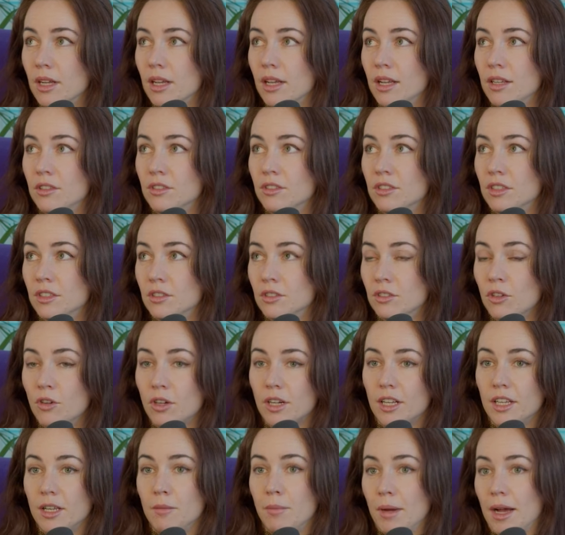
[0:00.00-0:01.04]
And
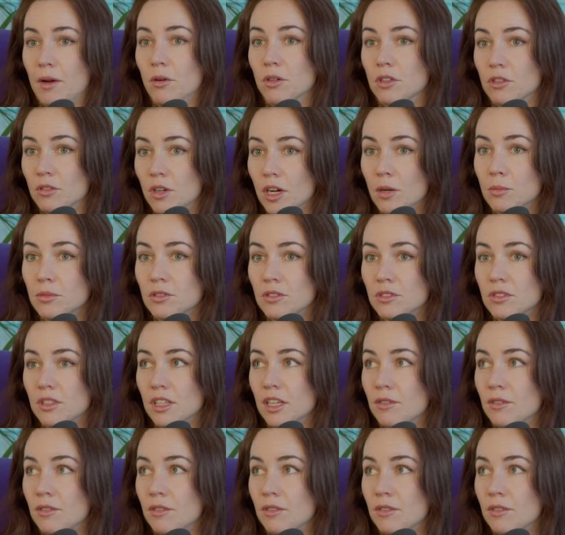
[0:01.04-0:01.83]
historically, power corrupts.